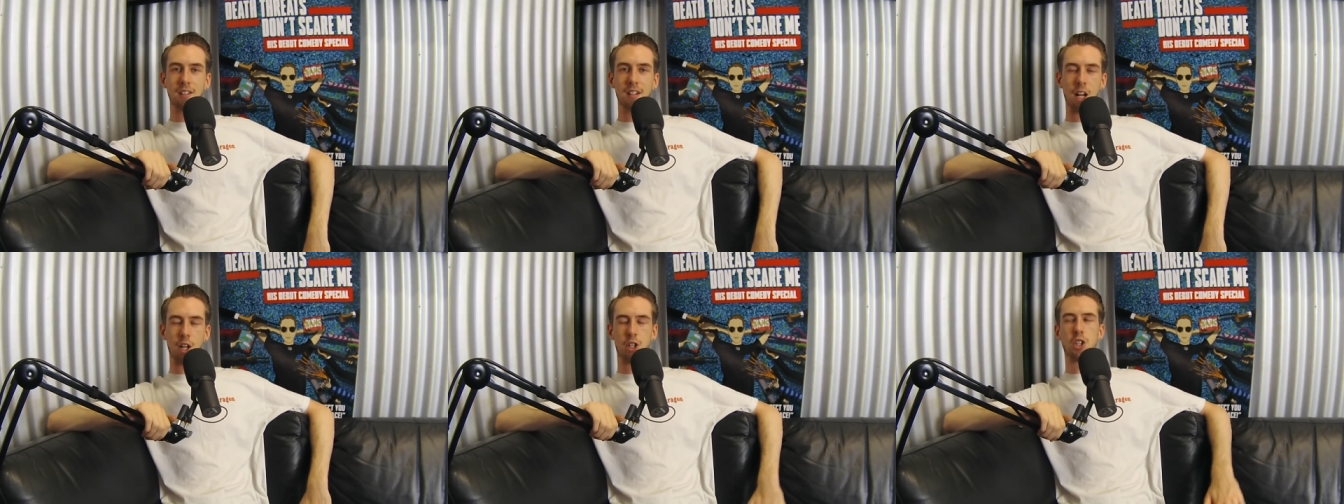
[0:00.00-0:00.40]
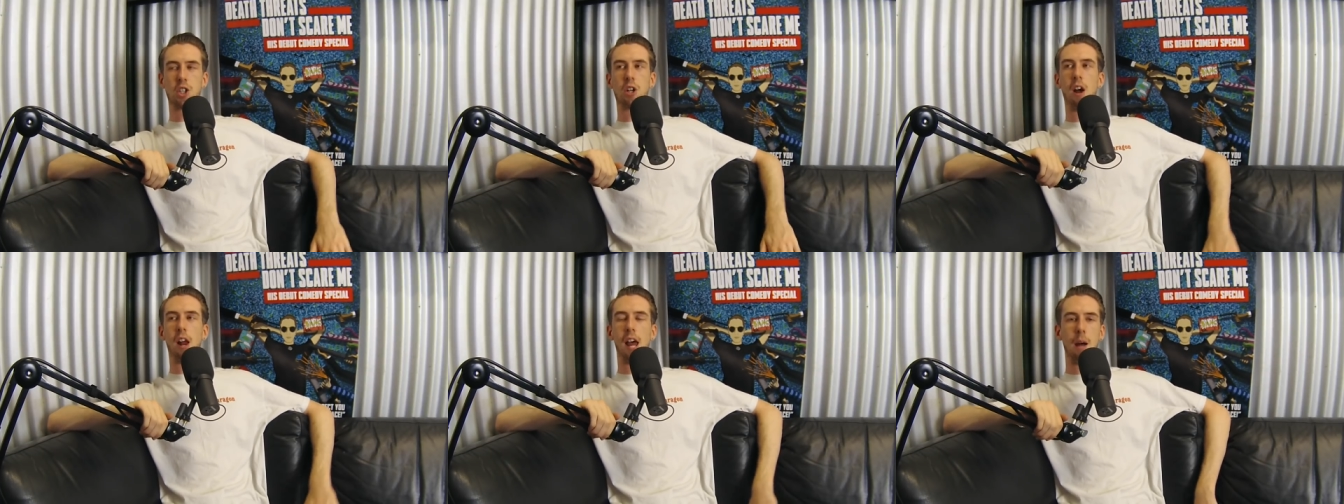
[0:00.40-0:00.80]
I
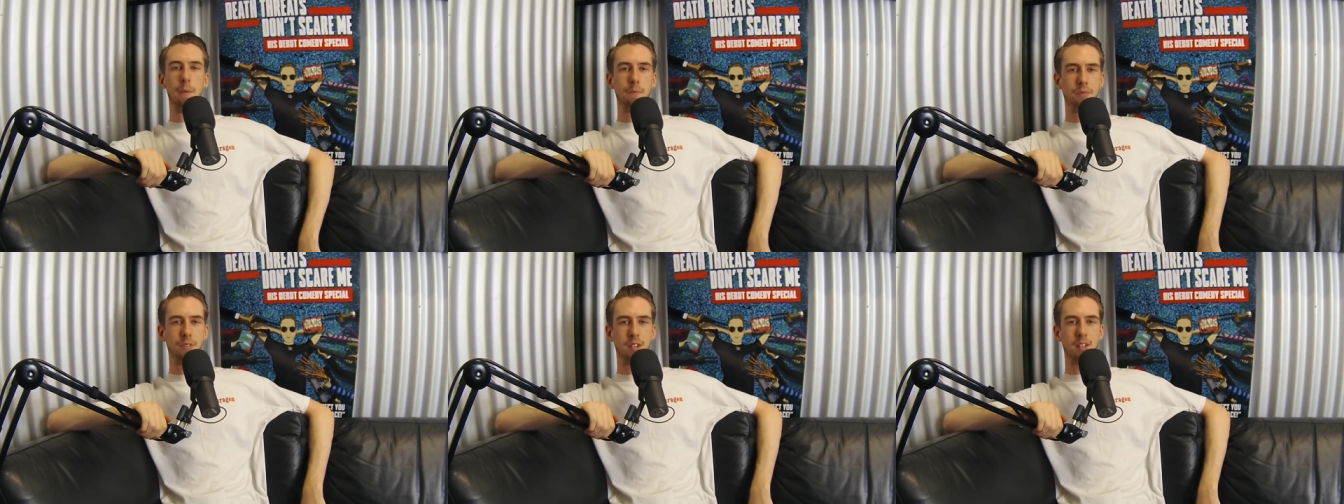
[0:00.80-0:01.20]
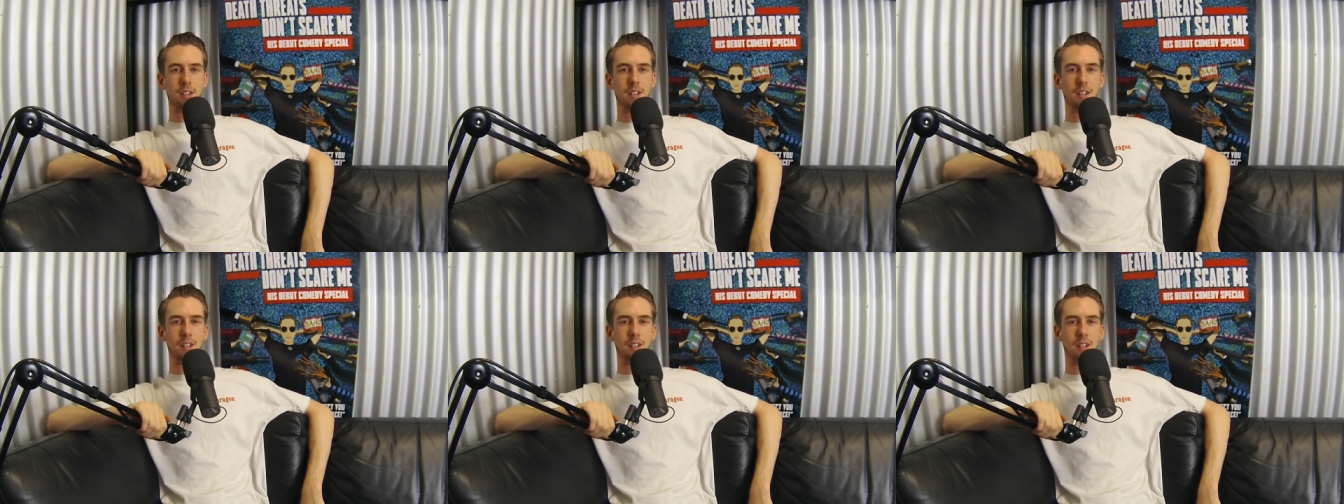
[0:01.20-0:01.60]
just got up.
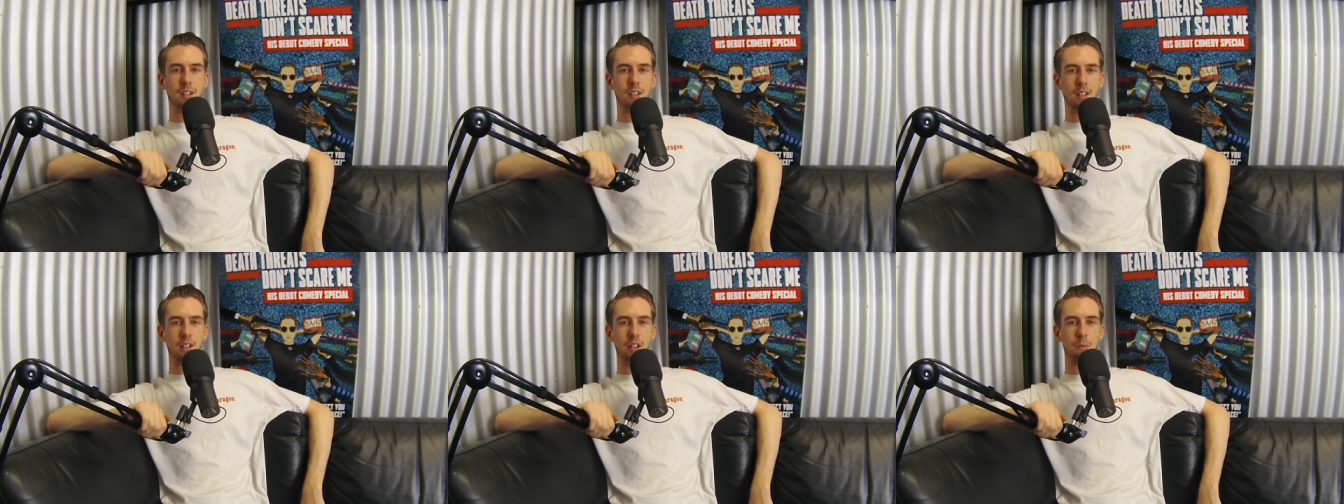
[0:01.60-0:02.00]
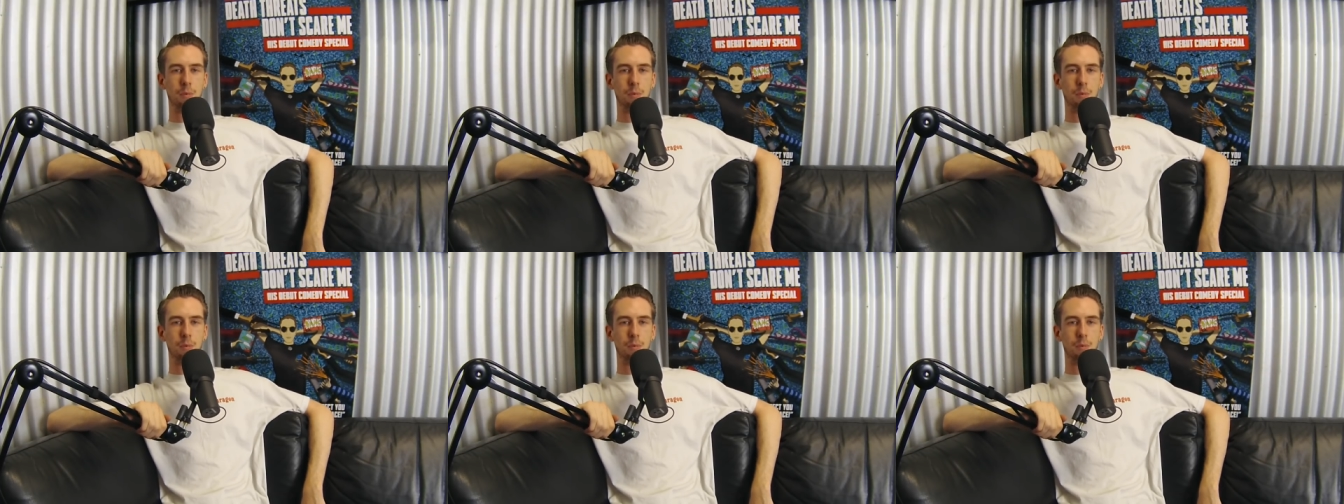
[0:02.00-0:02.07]
You know,